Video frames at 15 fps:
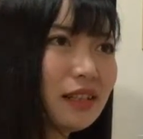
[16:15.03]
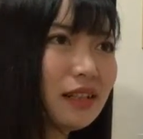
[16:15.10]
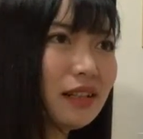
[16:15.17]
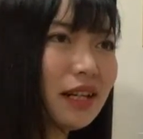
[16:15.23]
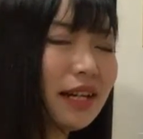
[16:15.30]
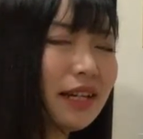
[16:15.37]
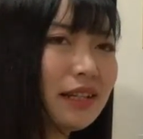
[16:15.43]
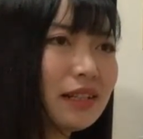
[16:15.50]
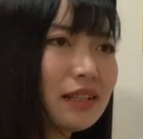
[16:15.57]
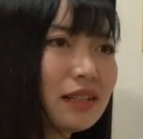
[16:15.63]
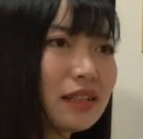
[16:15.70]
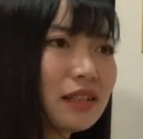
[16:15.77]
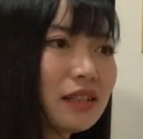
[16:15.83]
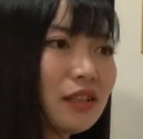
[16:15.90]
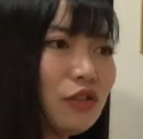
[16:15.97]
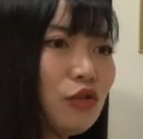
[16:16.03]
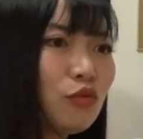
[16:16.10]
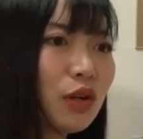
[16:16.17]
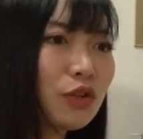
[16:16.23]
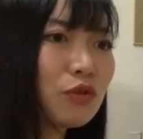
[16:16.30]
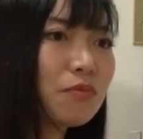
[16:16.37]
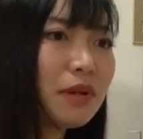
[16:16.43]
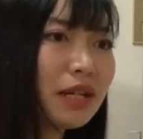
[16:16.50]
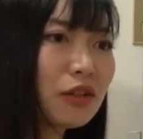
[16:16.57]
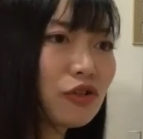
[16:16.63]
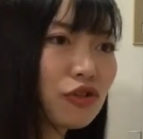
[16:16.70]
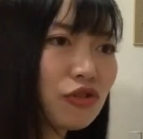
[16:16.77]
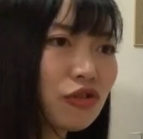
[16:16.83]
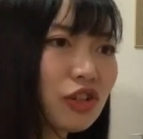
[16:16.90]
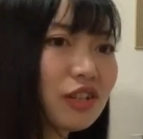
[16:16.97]
like you want to make
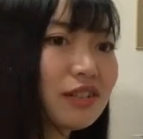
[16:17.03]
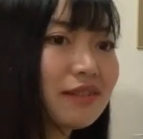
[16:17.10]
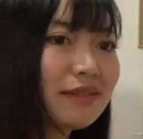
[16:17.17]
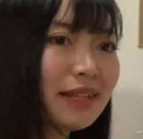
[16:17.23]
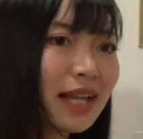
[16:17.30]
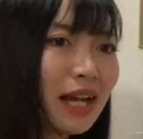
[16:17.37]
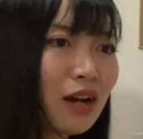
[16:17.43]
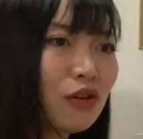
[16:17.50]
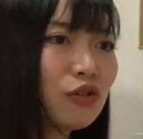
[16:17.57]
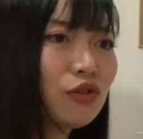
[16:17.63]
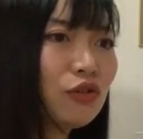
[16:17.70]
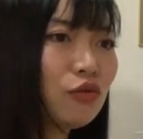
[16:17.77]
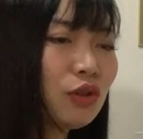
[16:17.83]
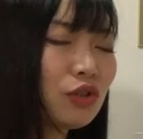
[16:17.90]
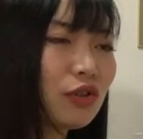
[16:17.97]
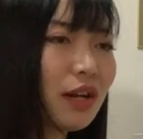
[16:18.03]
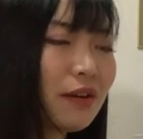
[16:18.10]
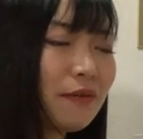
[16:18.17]
sure now. You want to